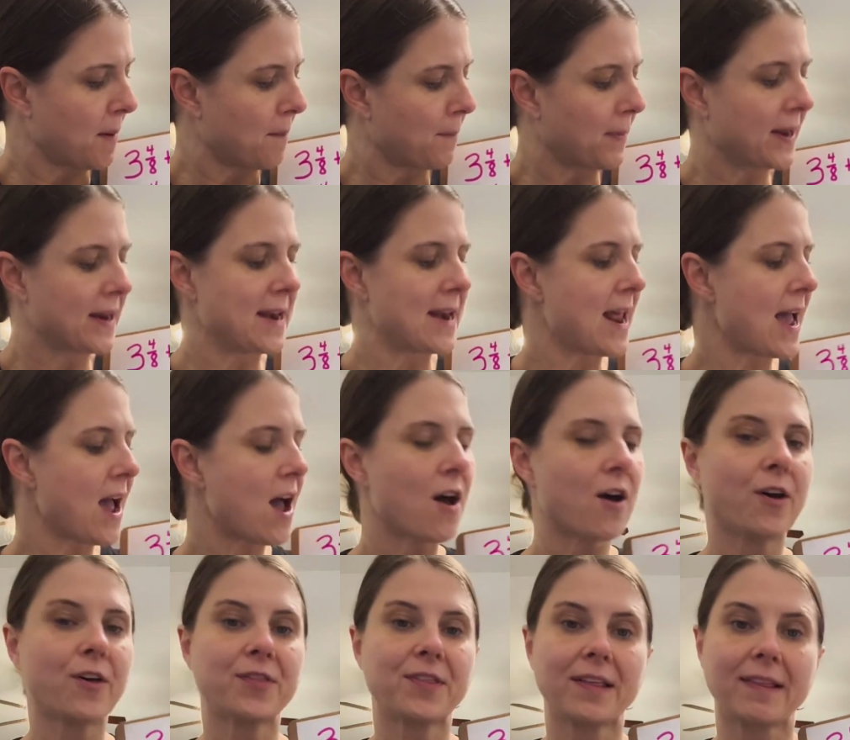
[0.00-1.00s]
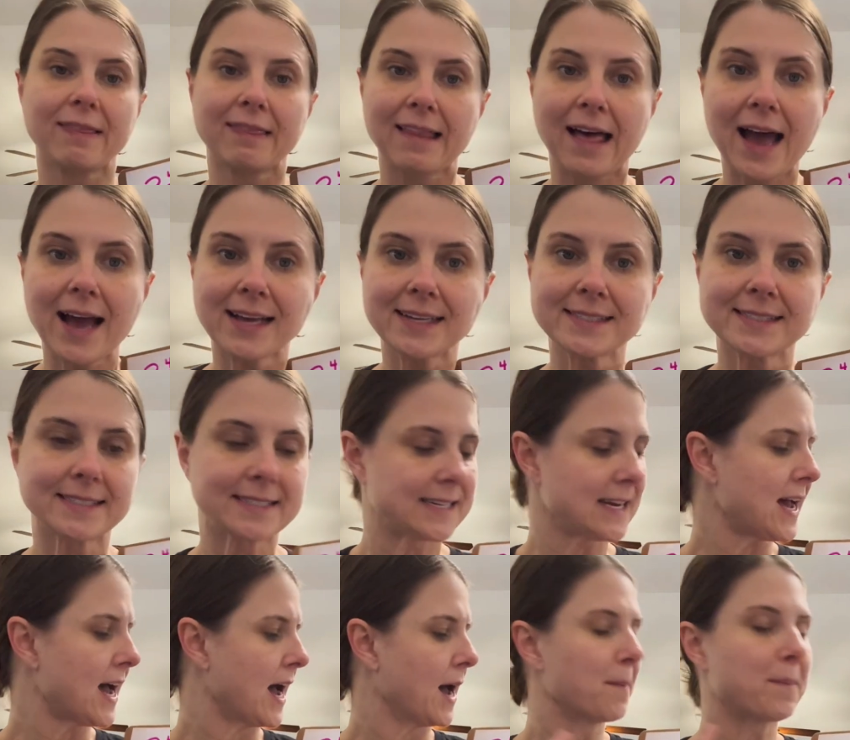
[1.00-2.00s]
But now the last
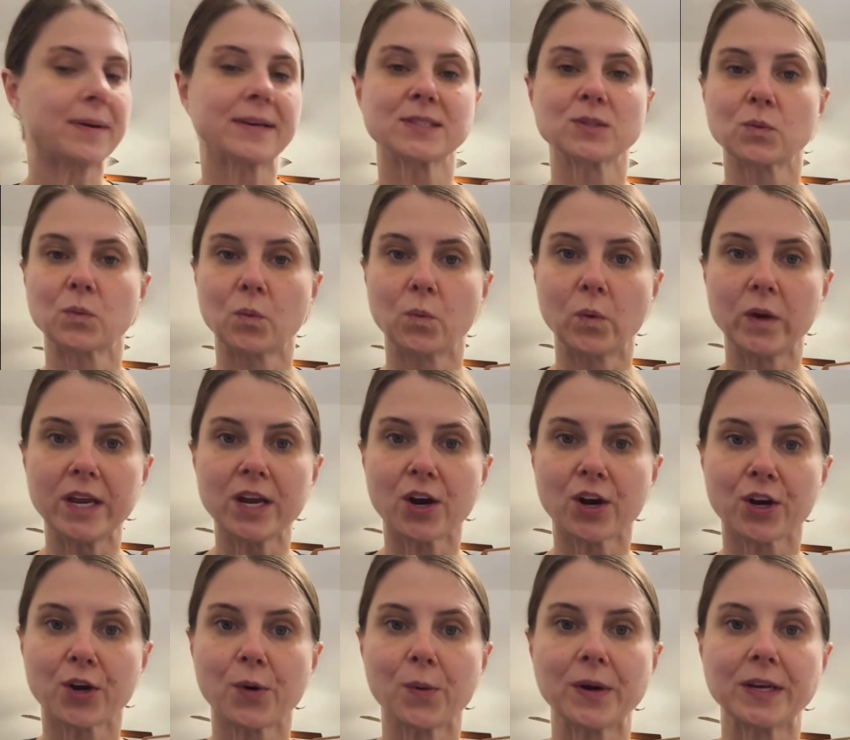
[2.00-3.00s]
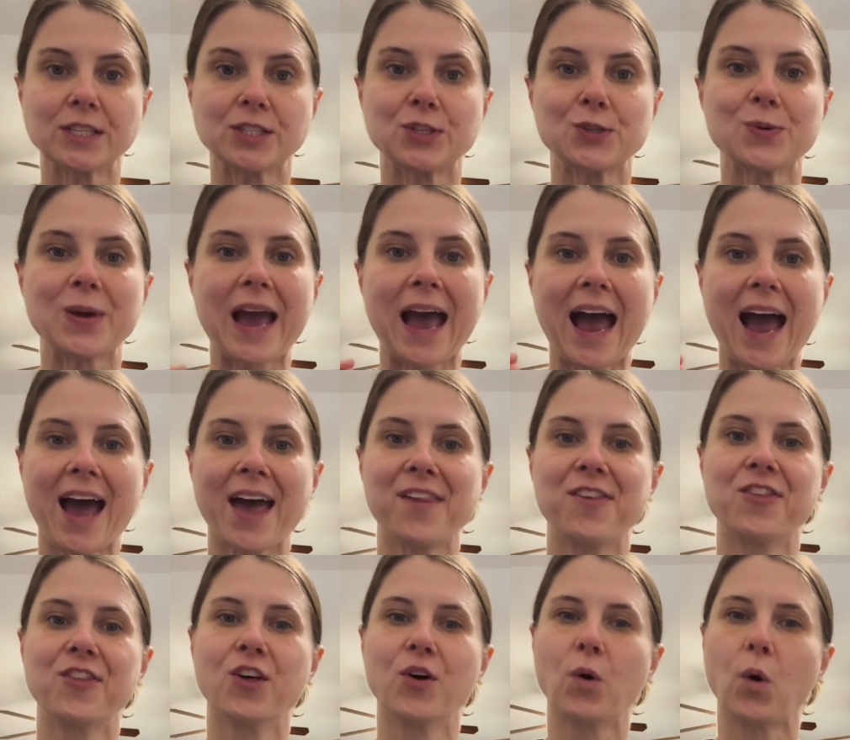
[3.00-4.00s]
step is we are going to
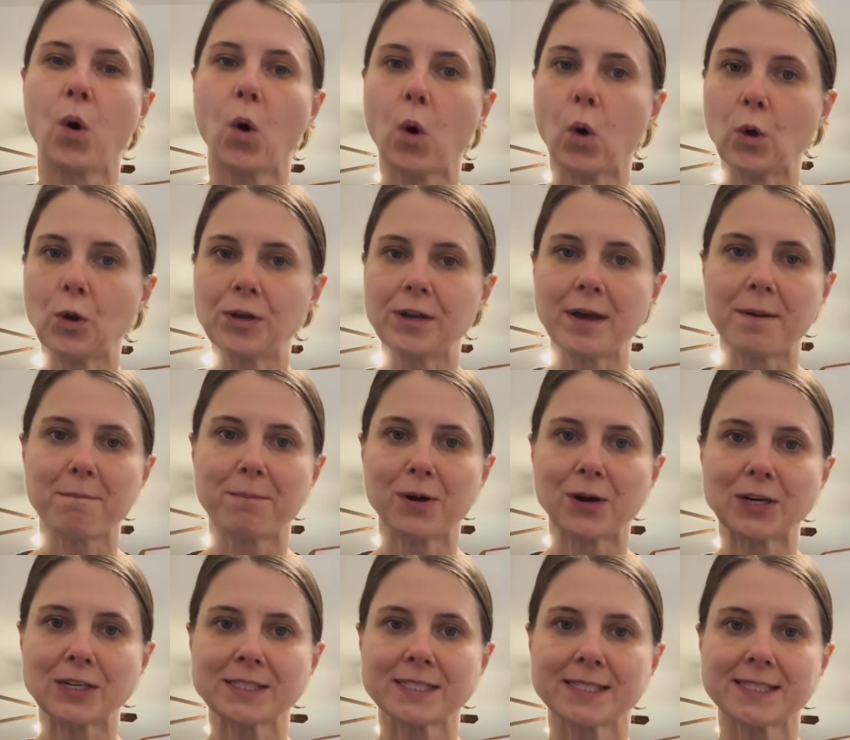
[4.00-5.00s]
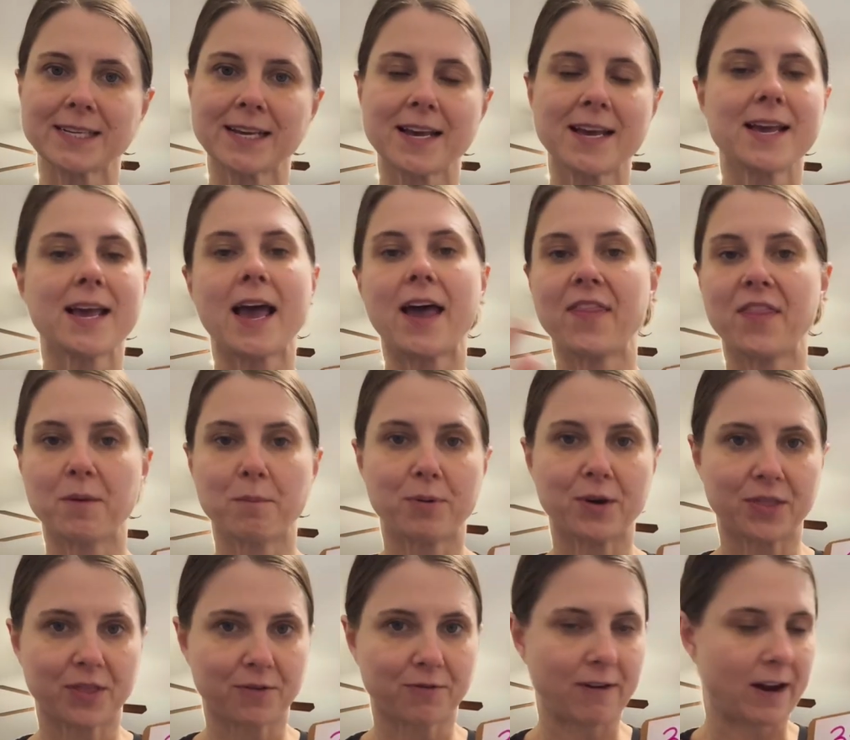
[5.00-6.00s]
add the whole numbers and then
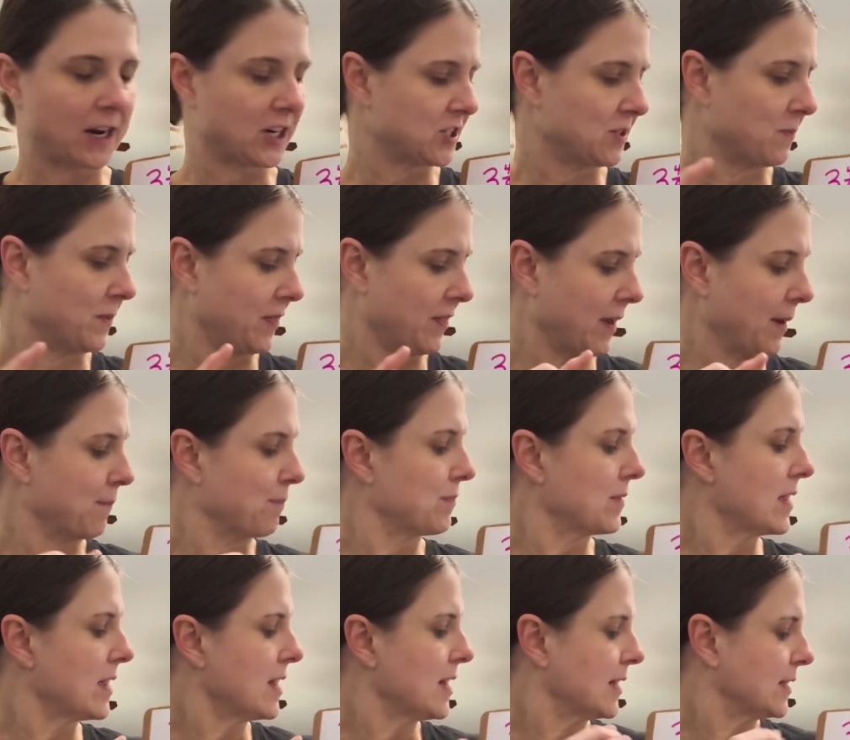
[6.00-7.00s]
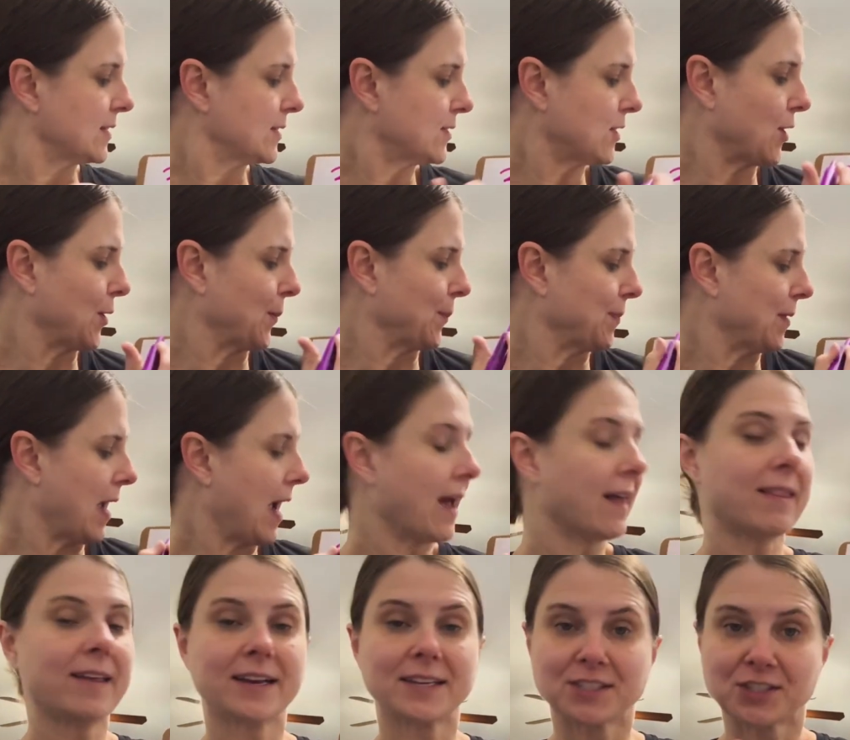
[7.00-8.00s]
put the fraction with it. So I
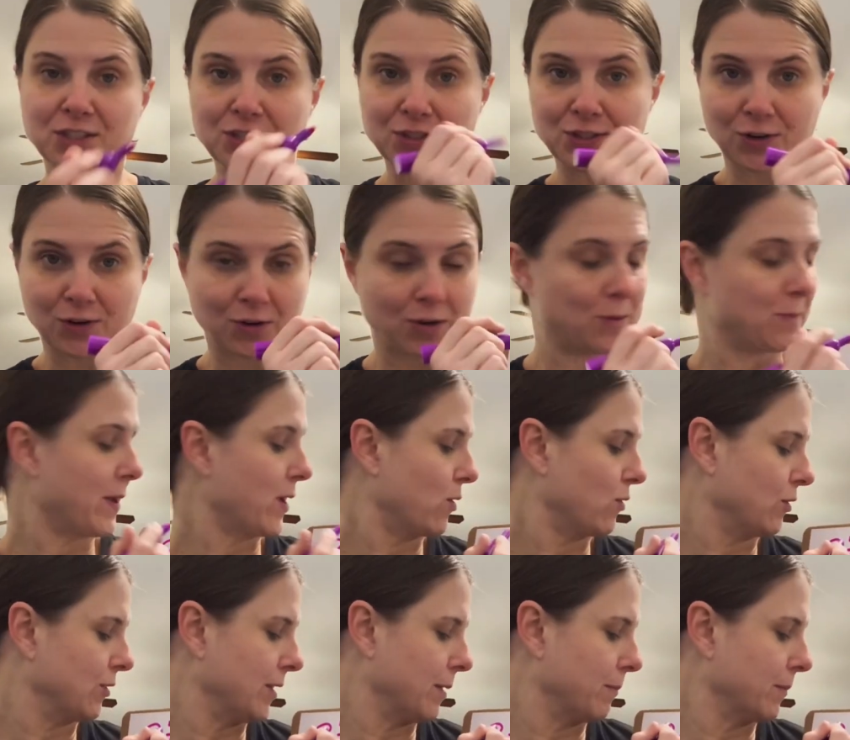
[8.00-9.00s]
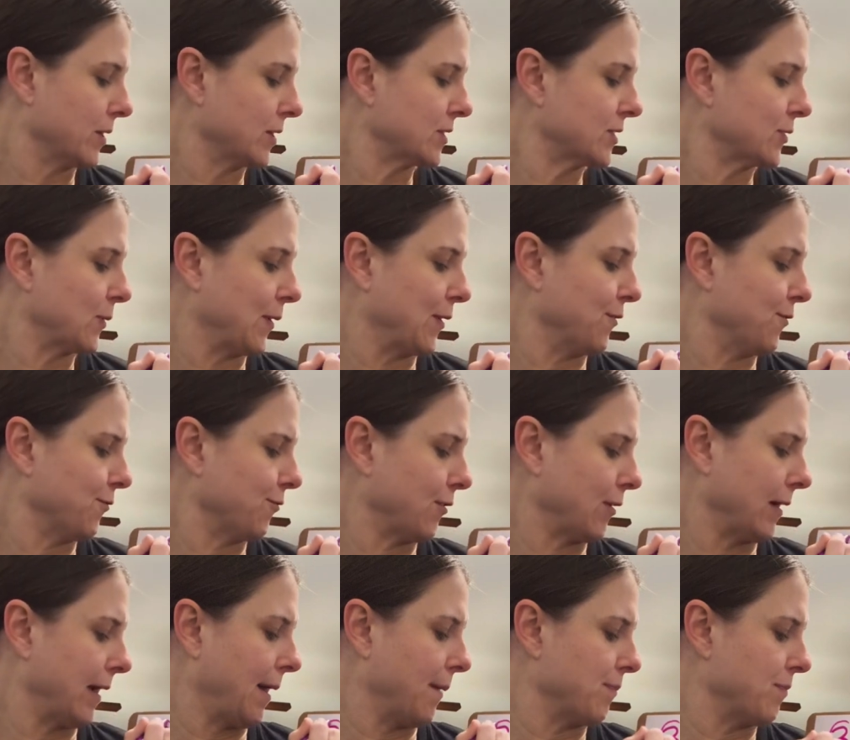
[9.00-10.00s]
like to circle my whole numbers so I don't
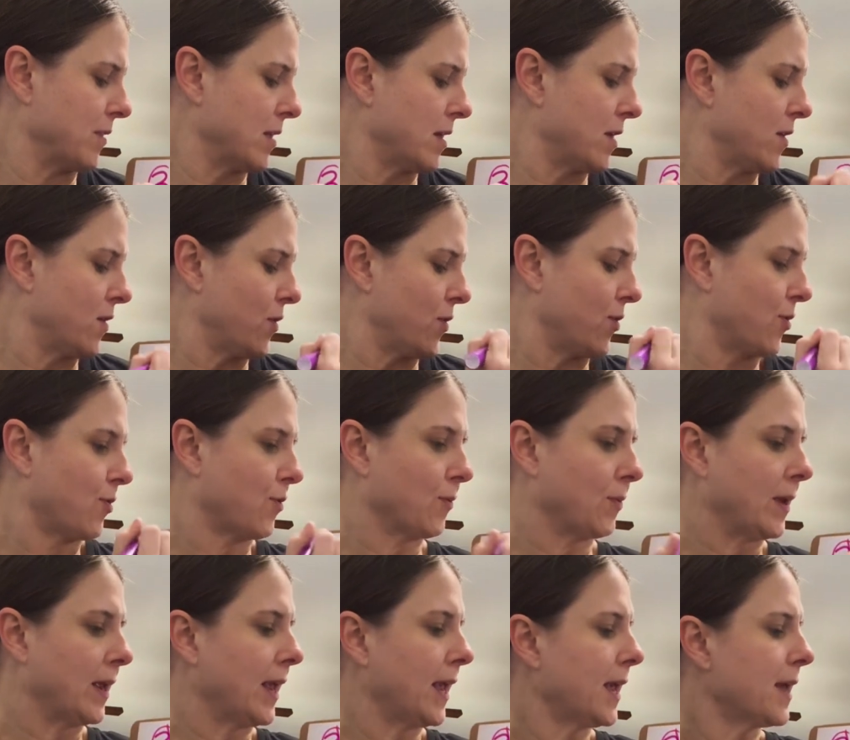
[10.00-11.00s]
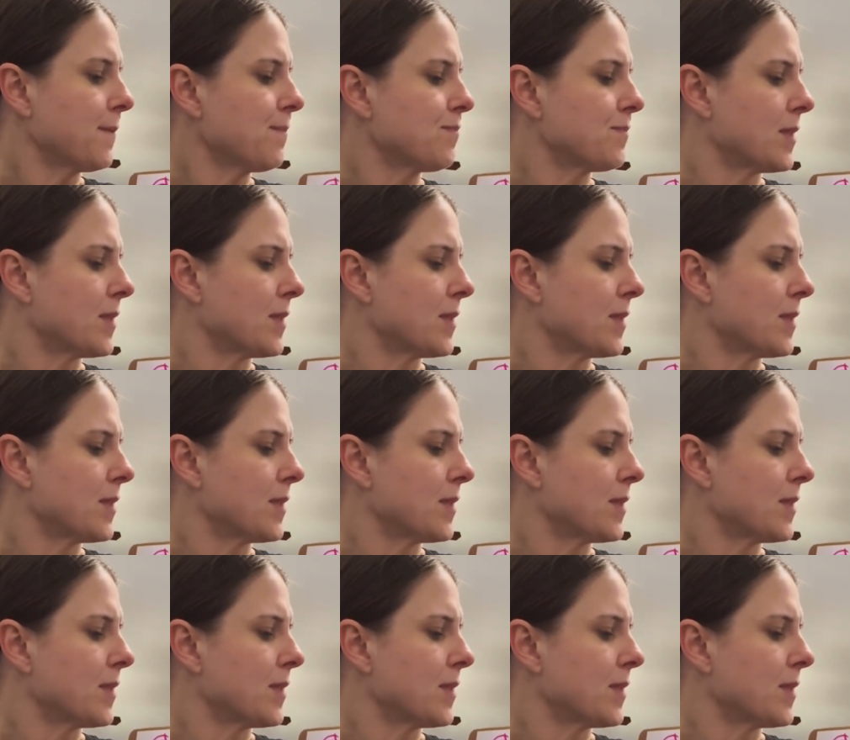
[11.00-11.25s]
forget. 3